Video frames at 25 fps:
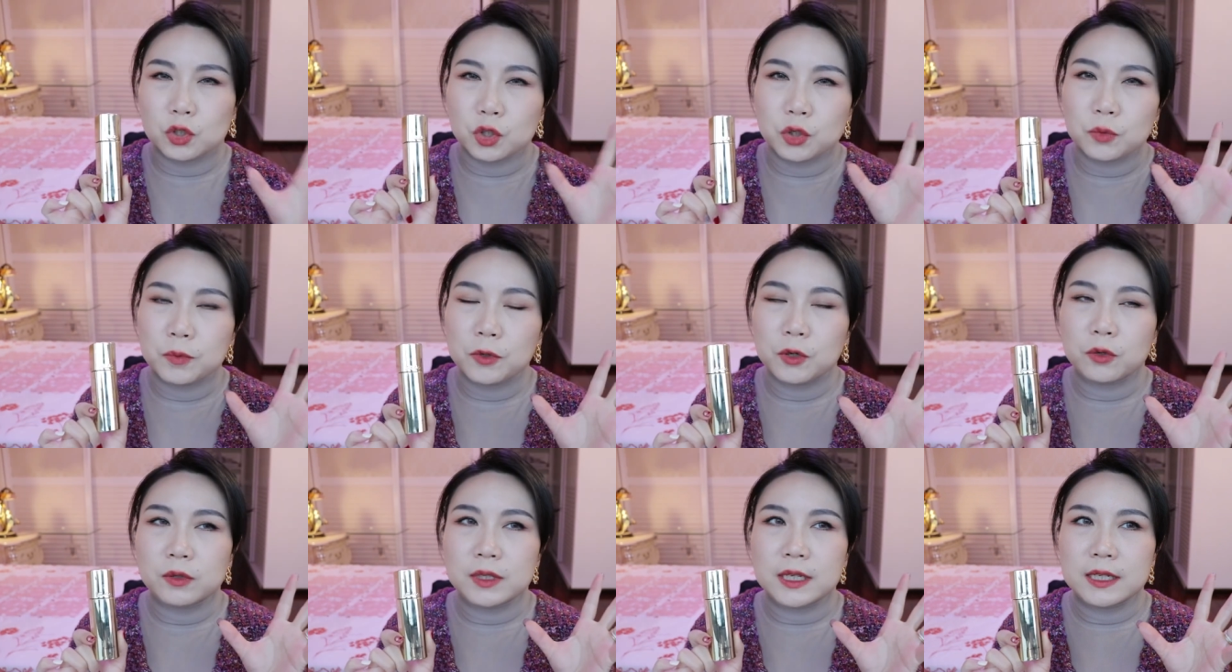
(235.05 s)
To
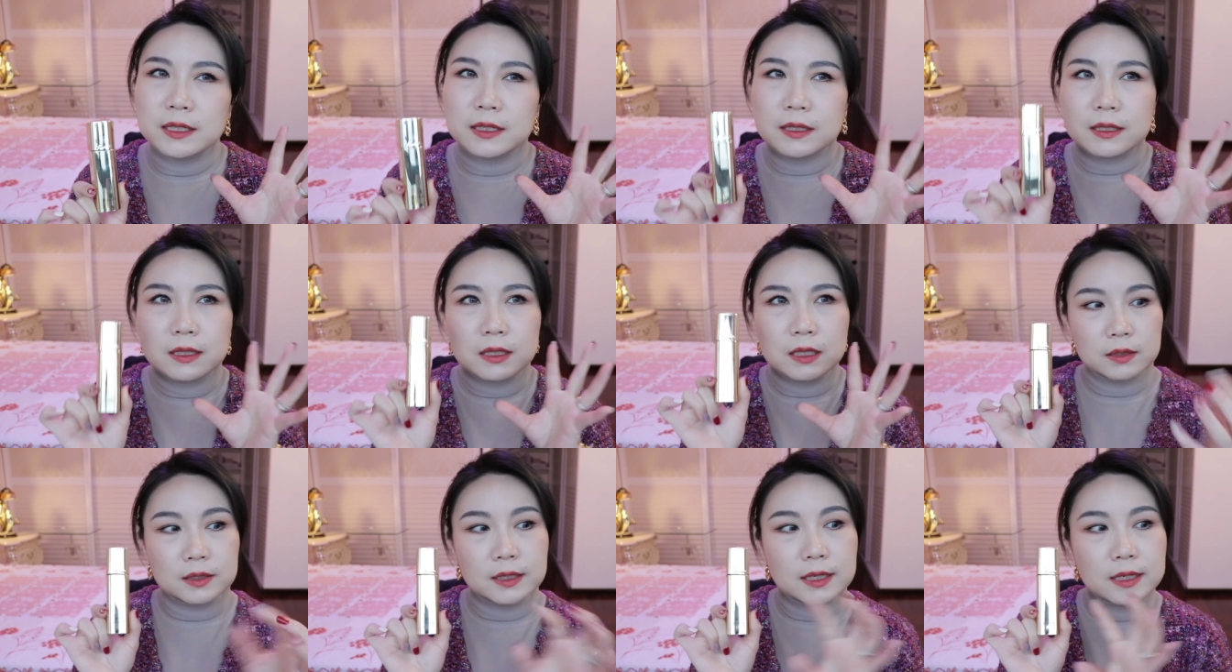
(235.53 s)
be honest,
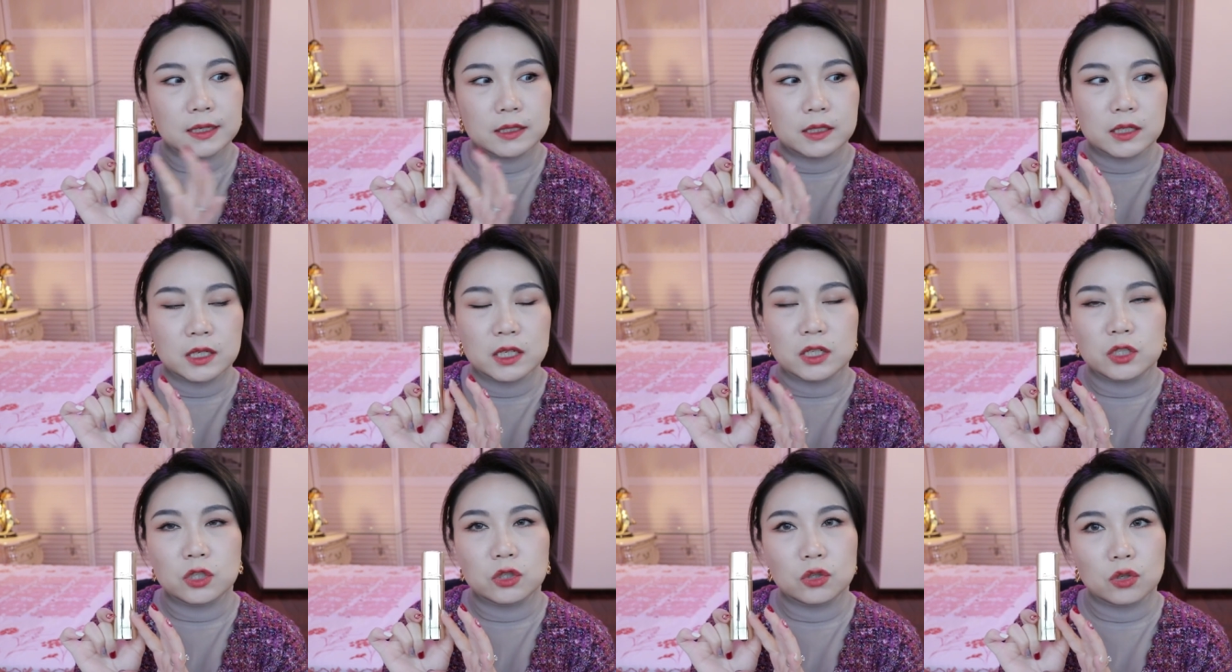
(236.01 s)
this
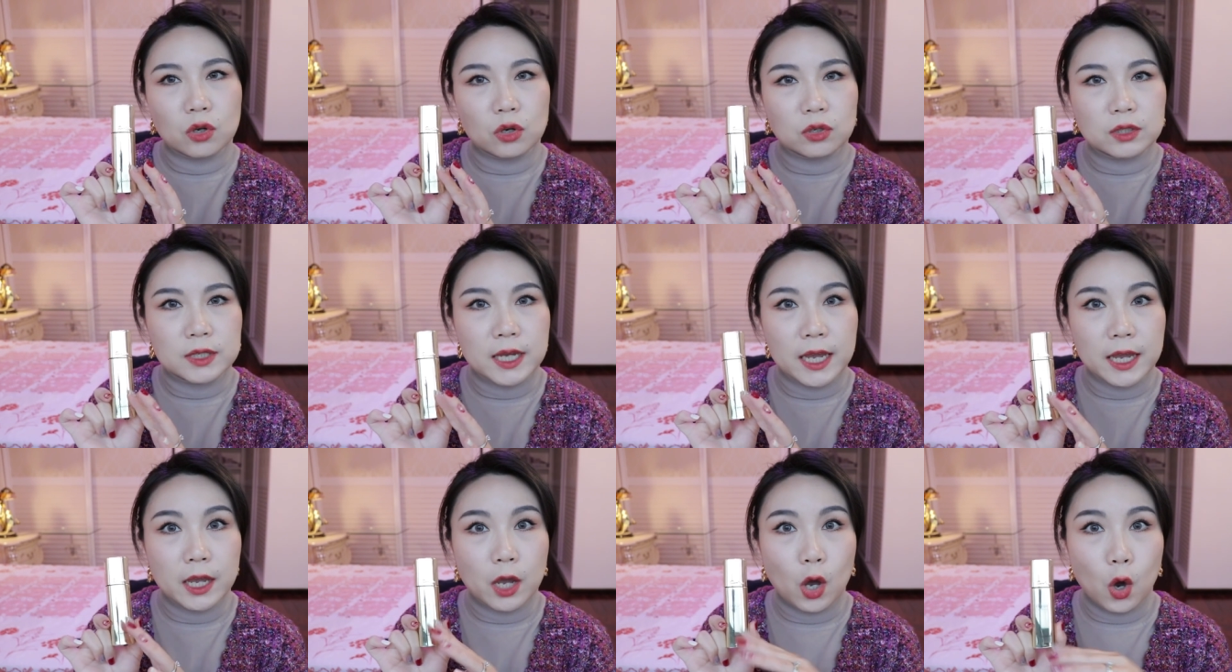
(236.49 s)
is not
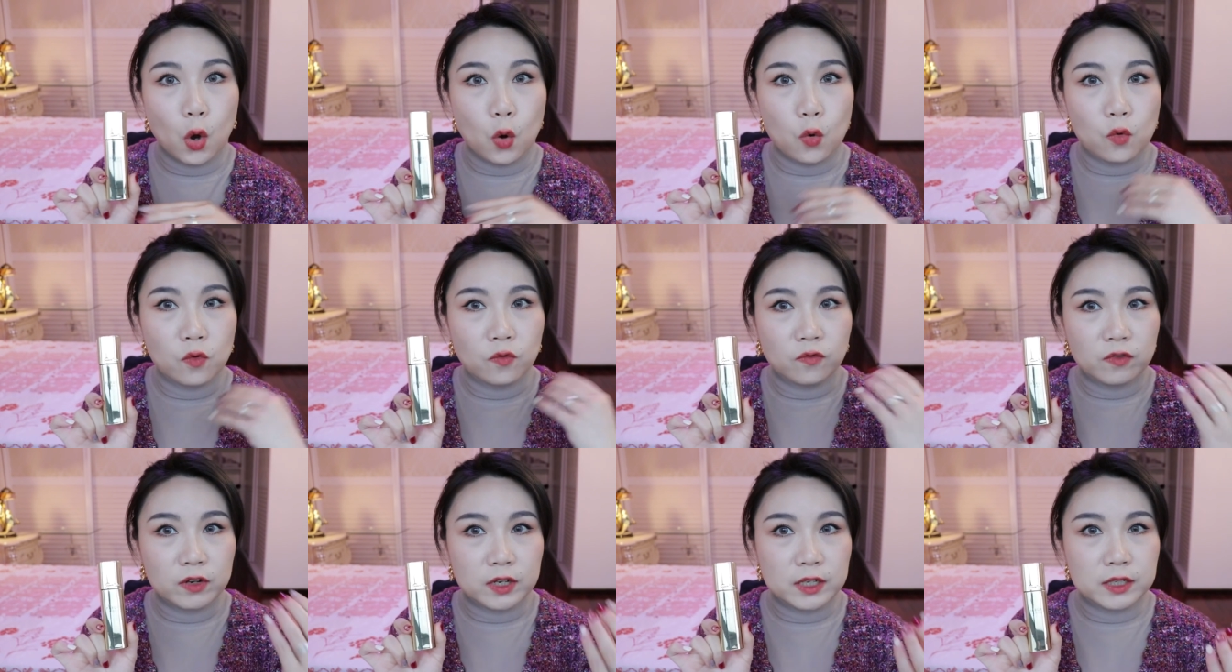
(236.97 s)
a
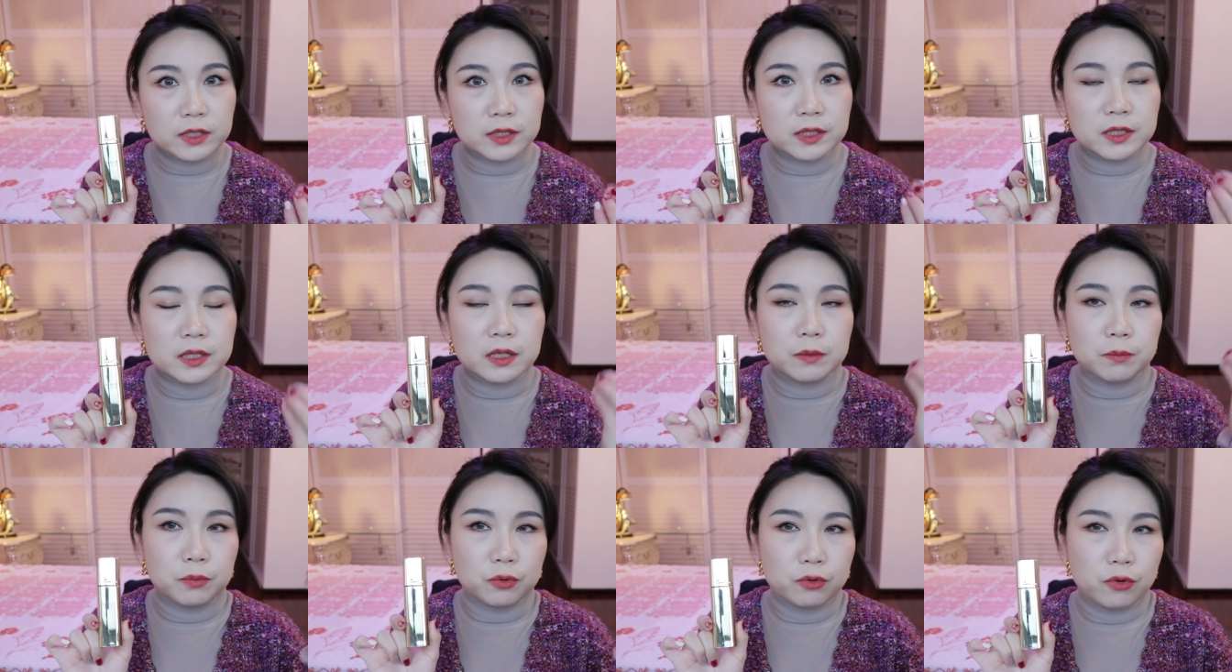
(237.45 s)
overly
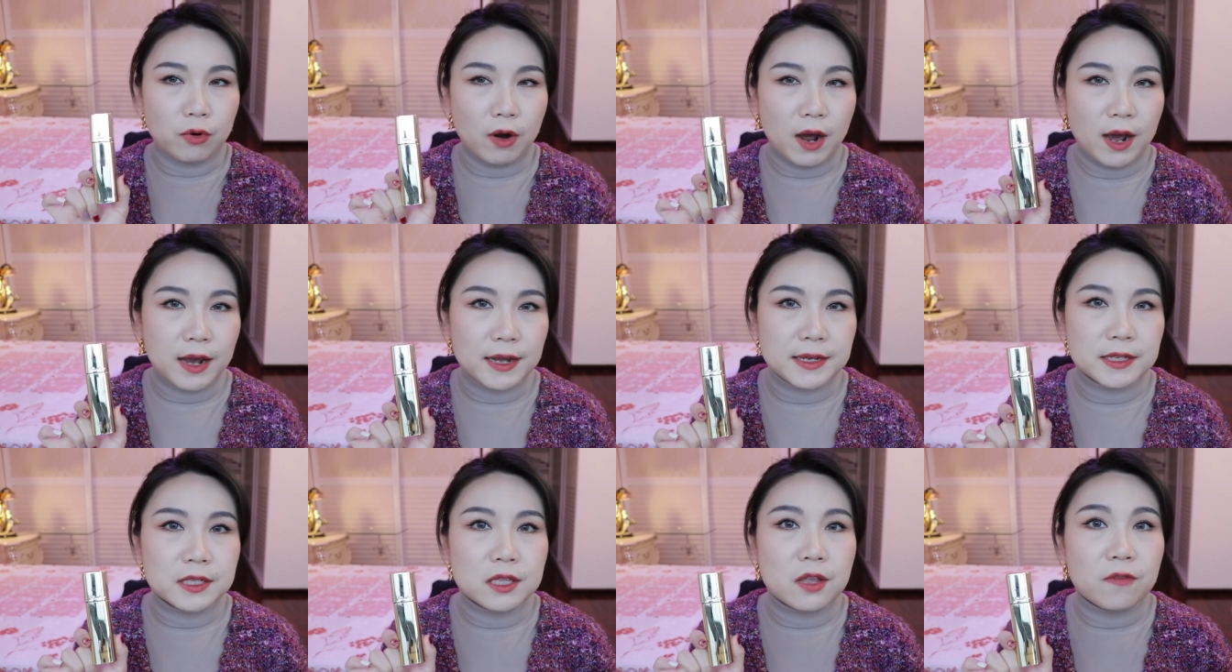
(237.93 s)

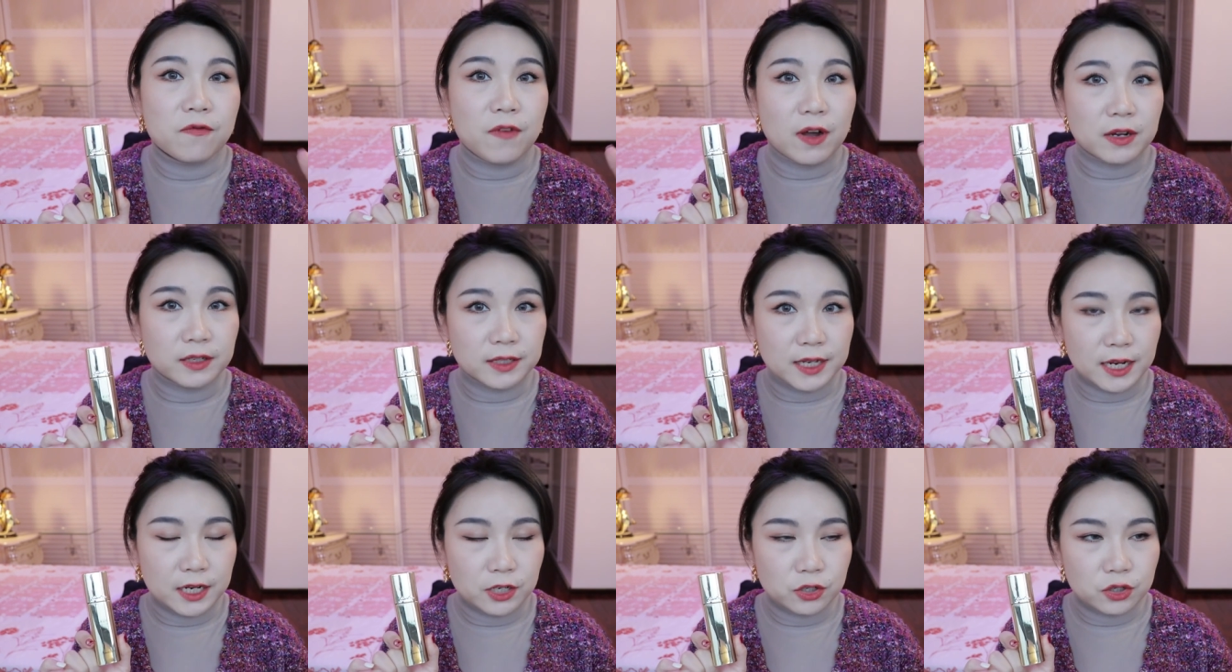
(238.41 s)
surprised
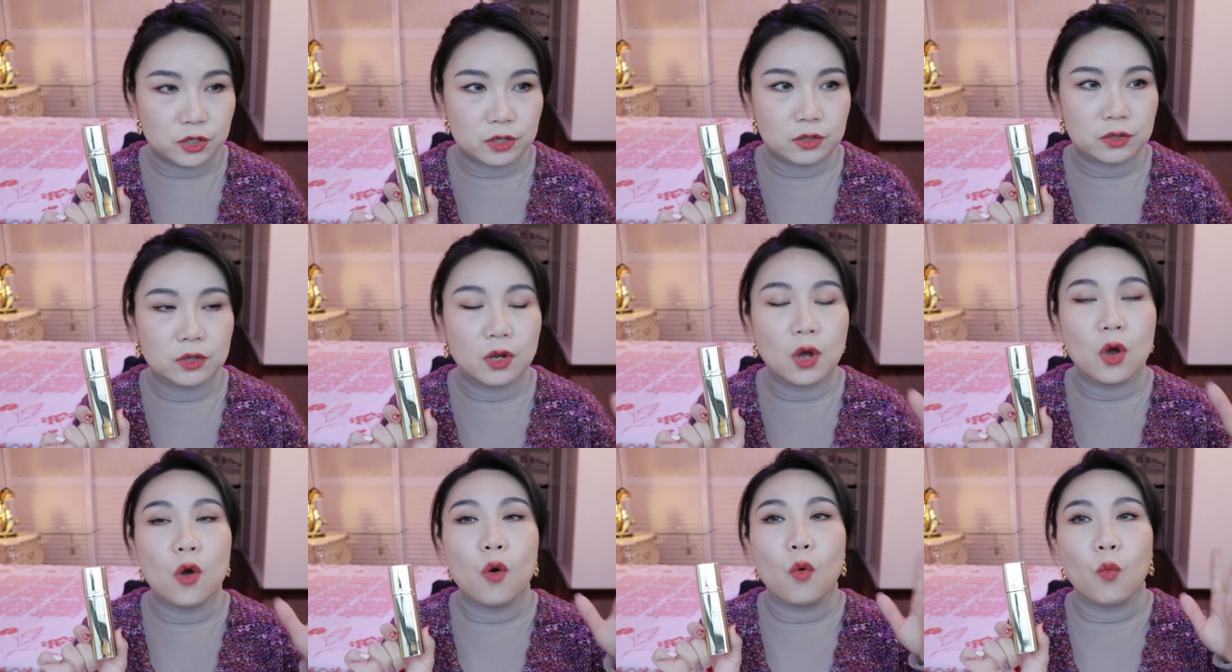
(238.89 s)

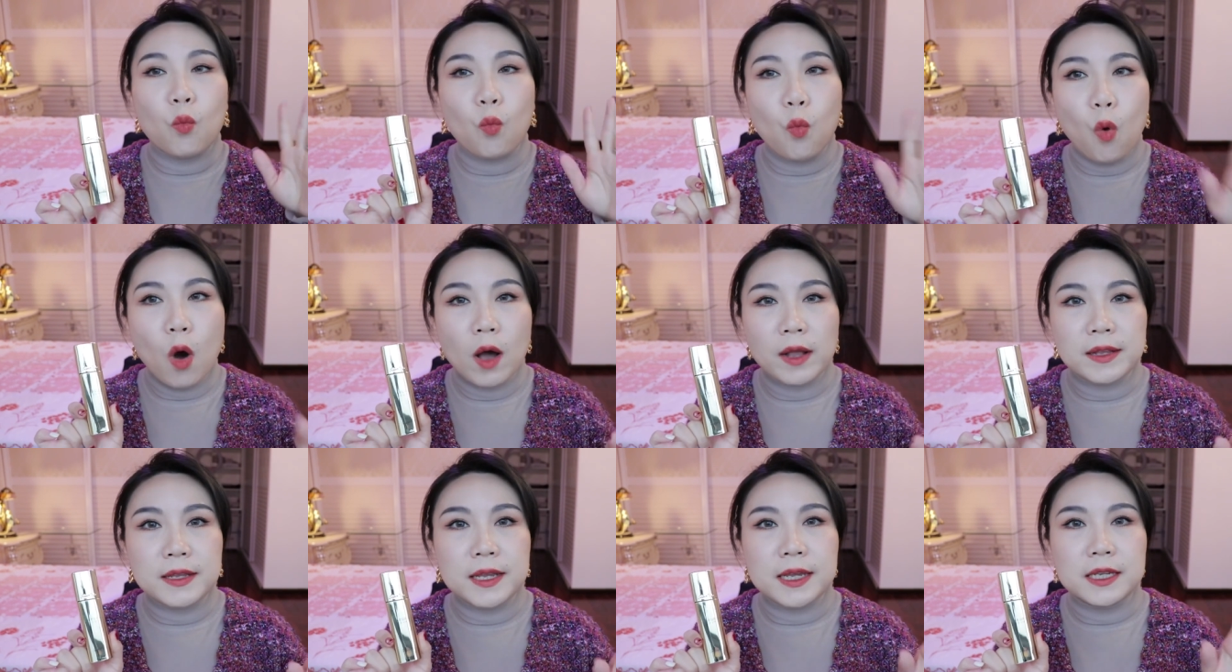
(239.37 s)
foundation.
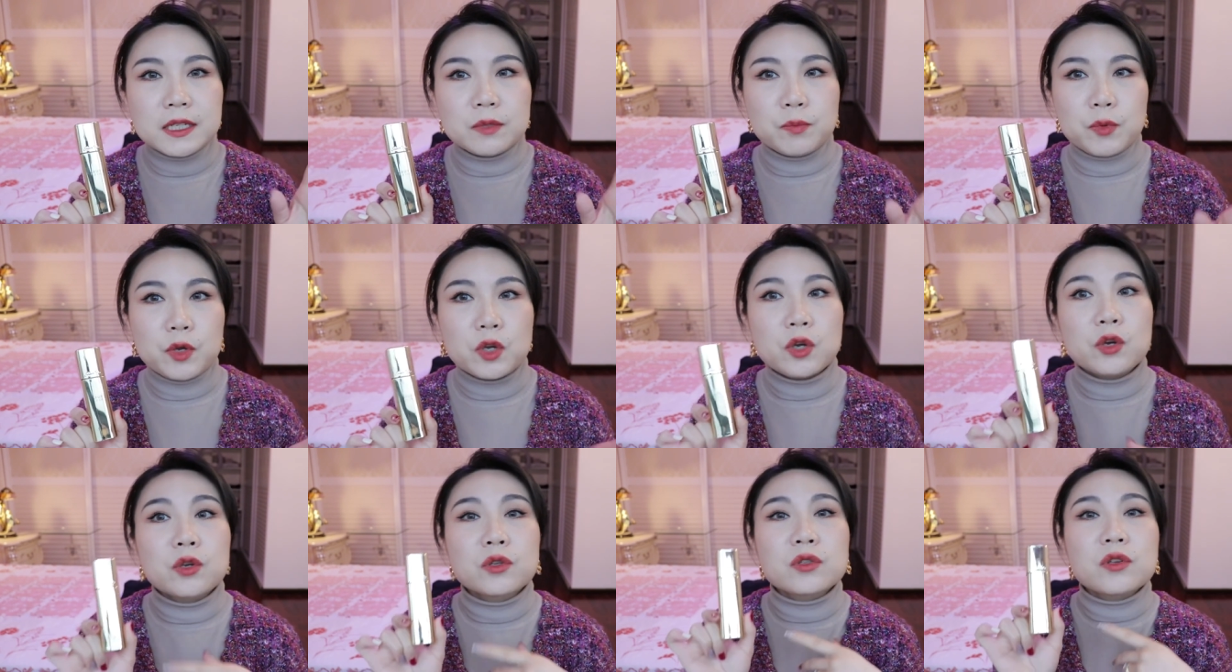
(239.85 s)
One is
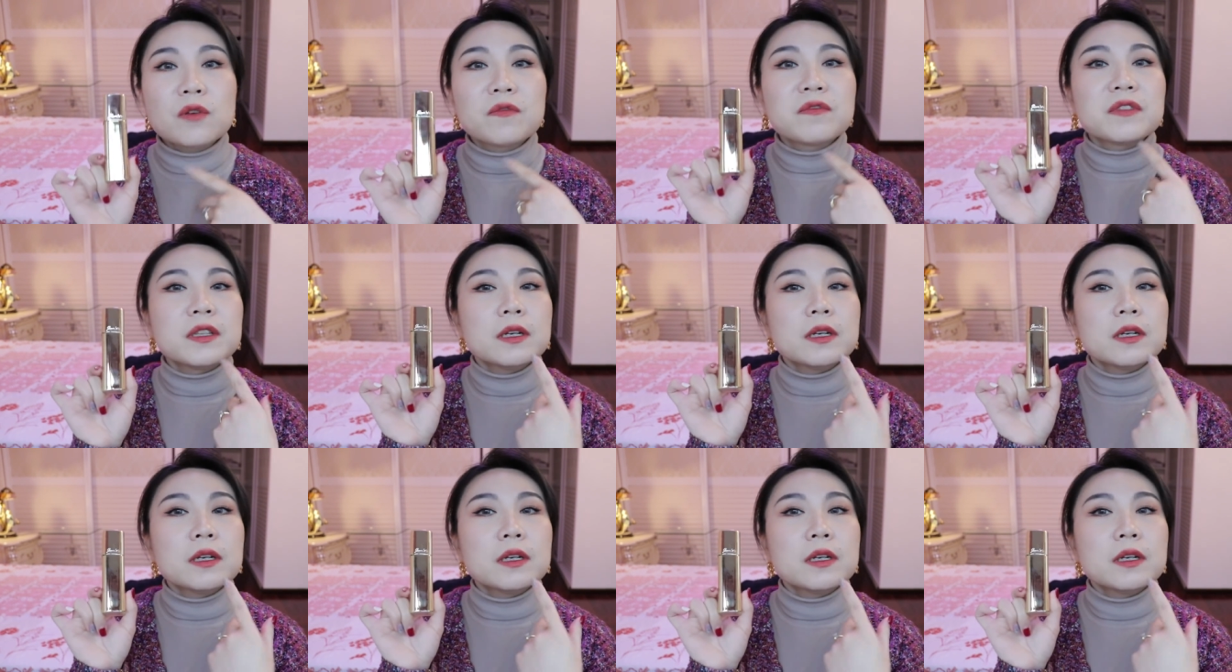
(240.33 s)
because of